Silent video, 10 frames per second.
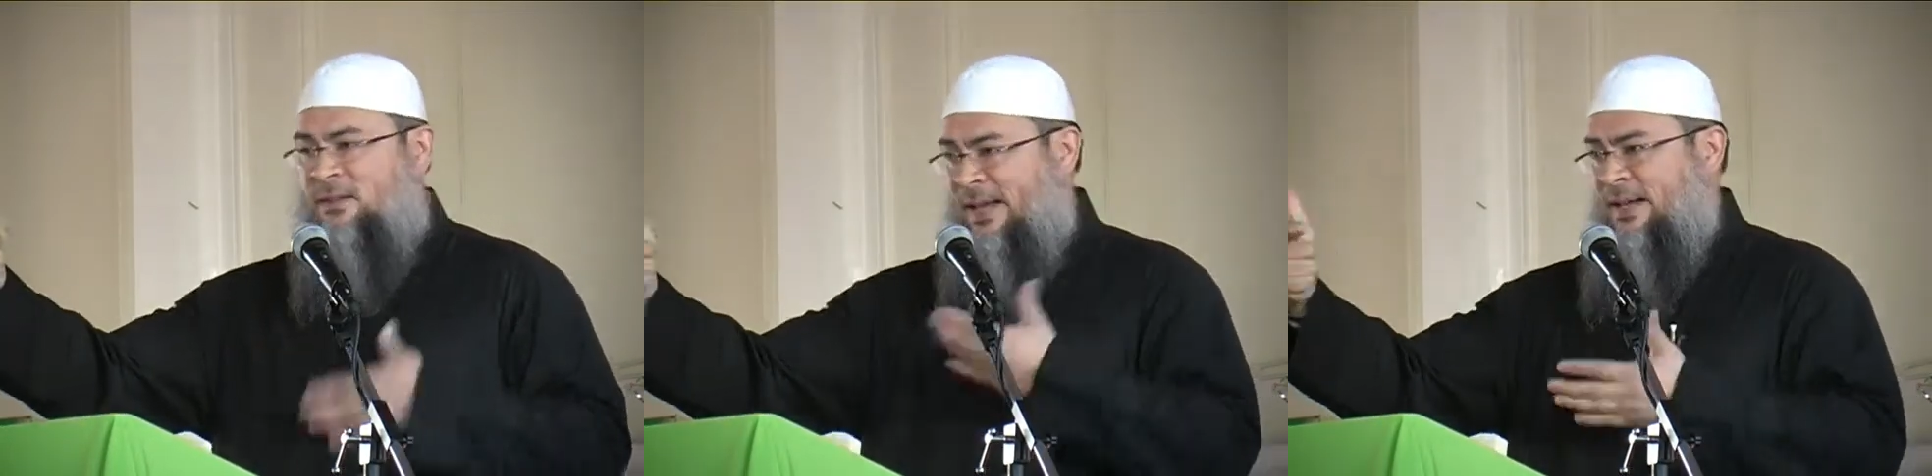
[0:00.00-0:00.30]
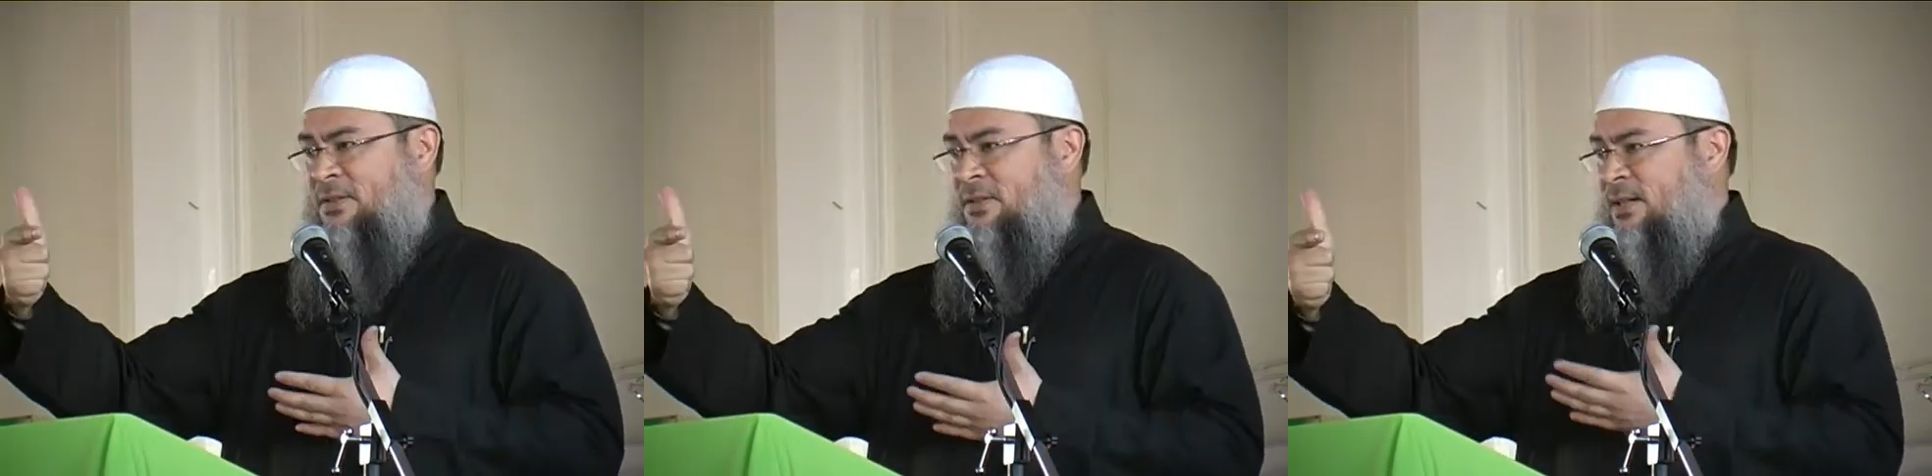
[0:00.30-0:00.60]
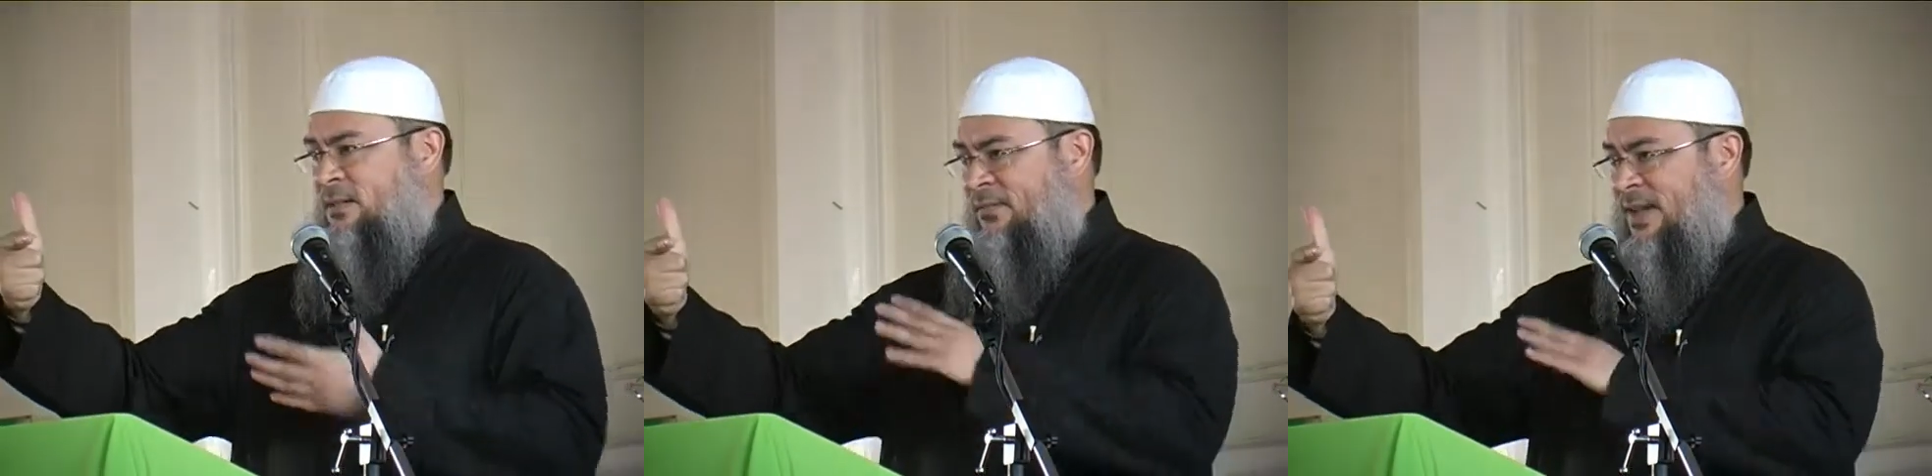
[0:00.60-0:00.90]
like us,
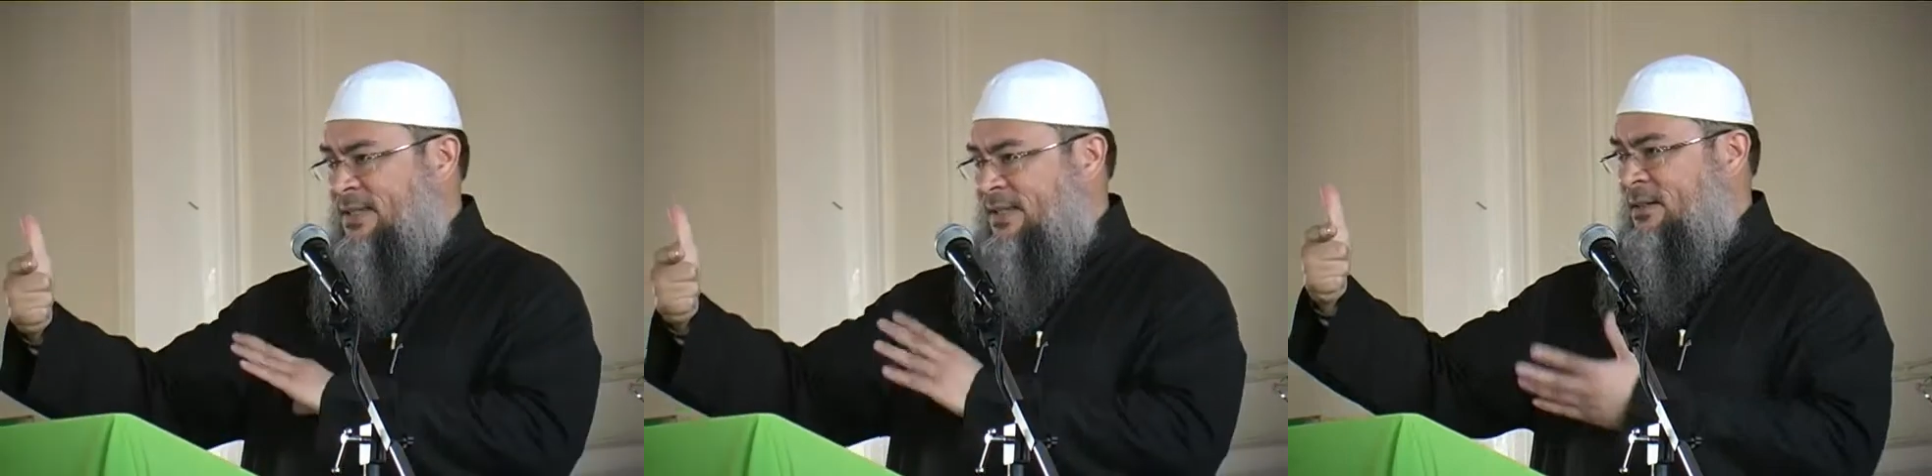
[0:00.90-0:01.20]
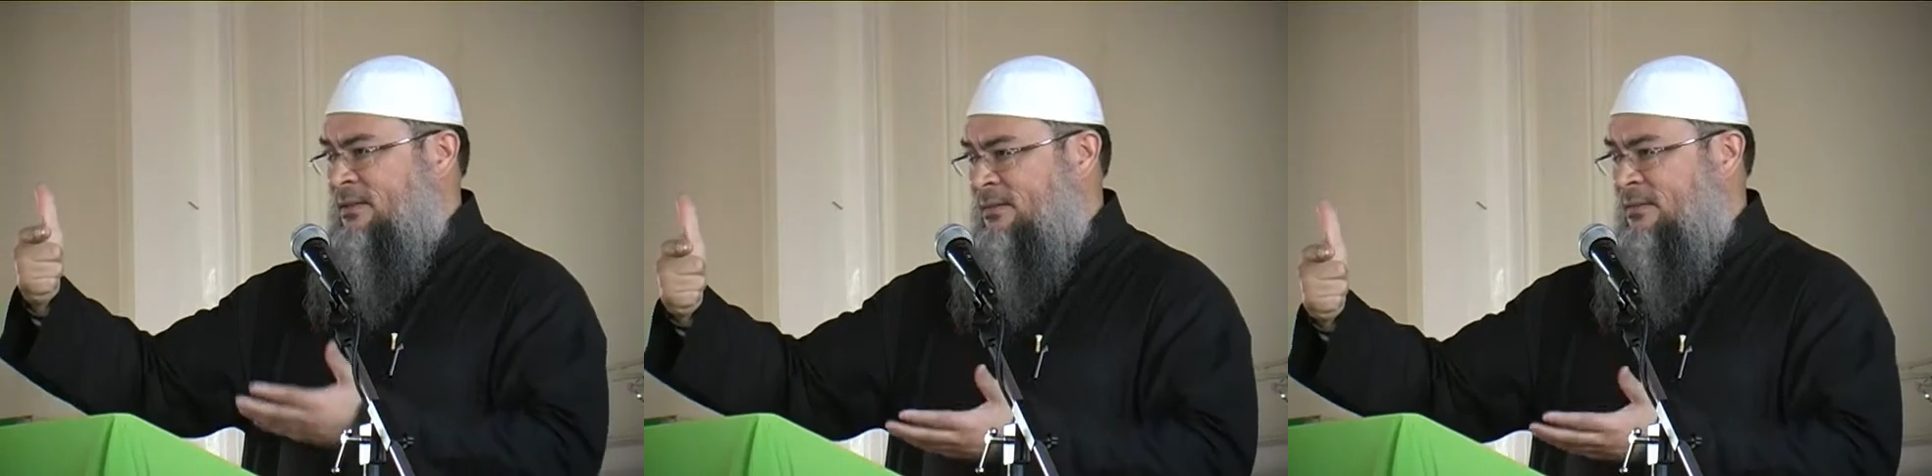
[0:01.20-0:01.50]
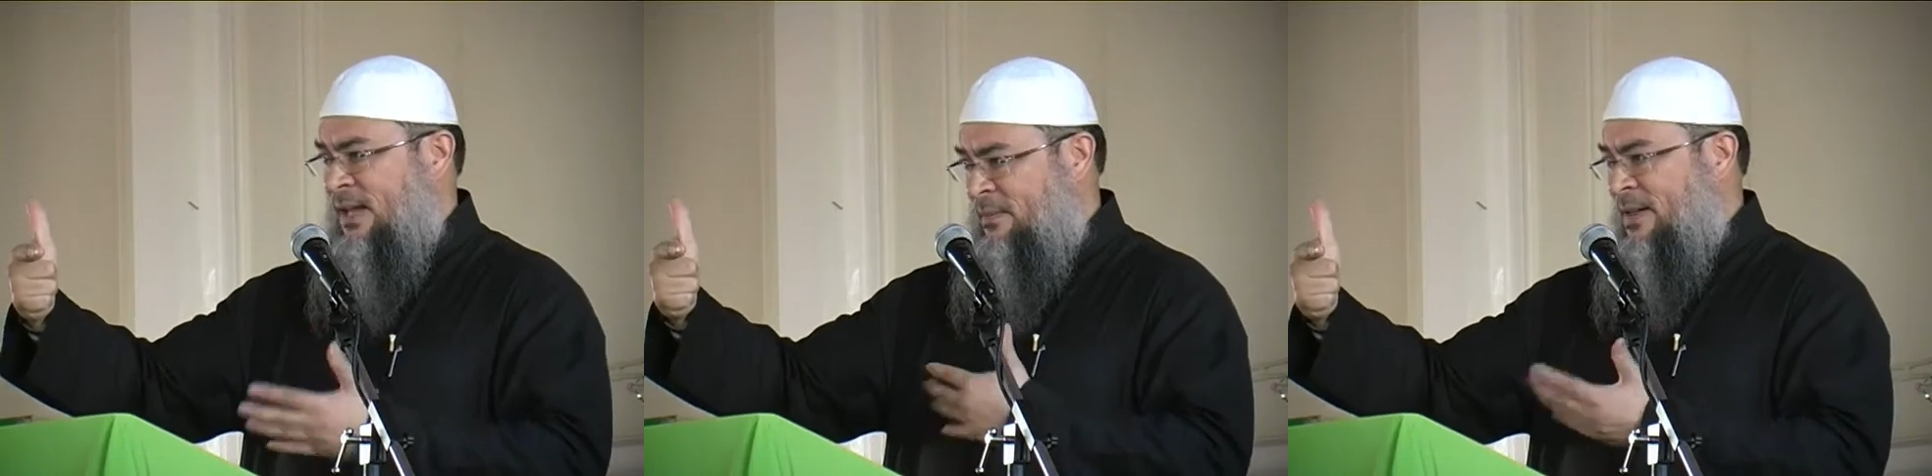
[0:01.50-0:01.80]
fasting
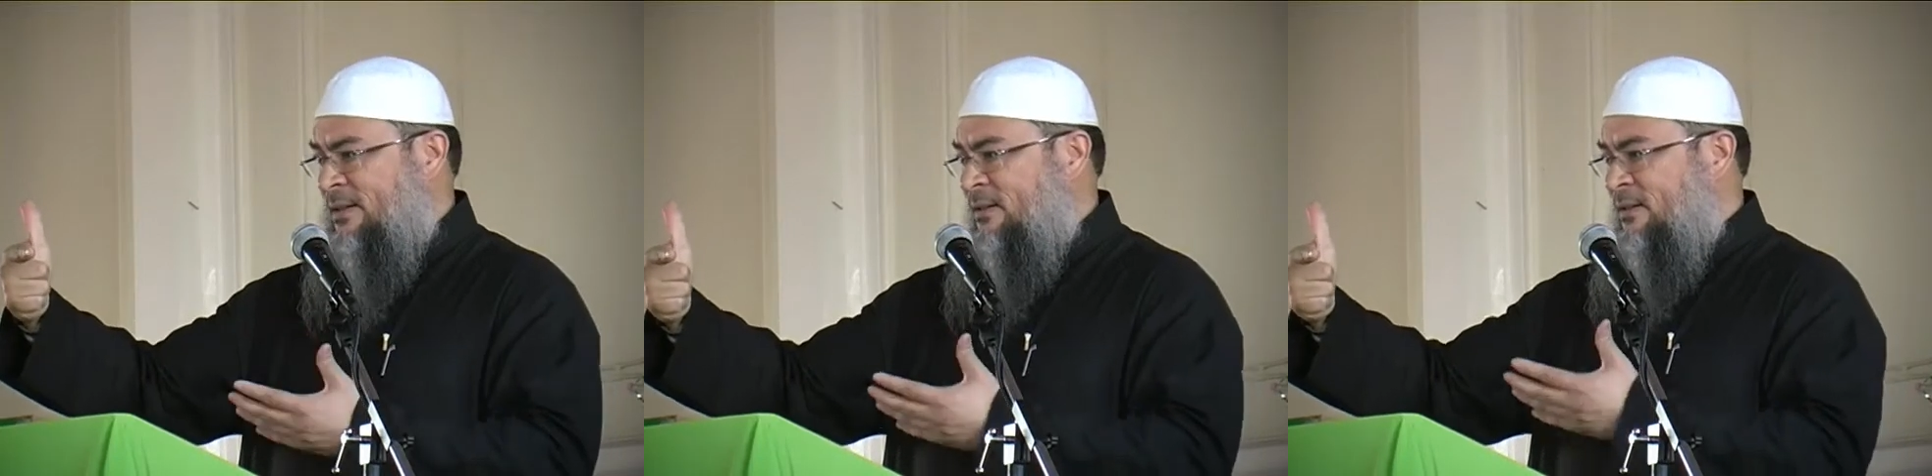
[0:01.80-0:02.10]
like men,